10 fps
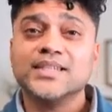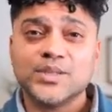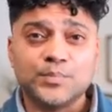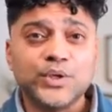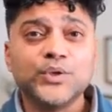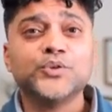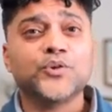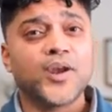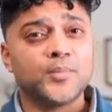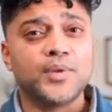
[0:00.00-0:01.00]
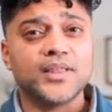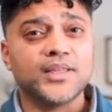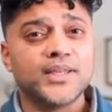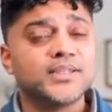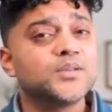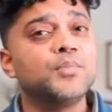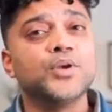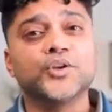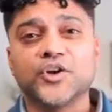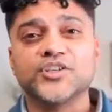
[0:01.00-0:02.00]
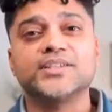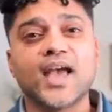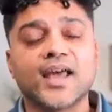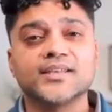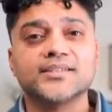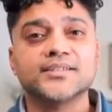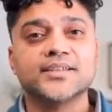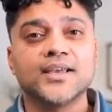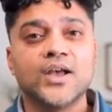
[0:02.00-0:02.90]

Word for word: to build credibility, to build our status.